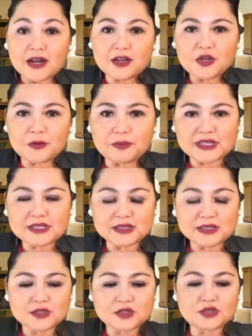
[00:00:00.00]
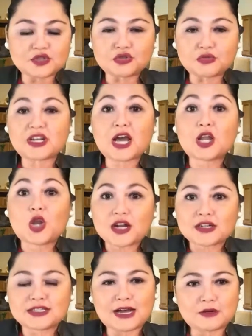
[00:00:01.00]
your business during a
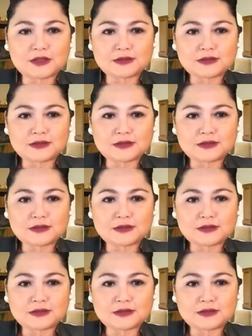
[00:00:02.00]
lockdown?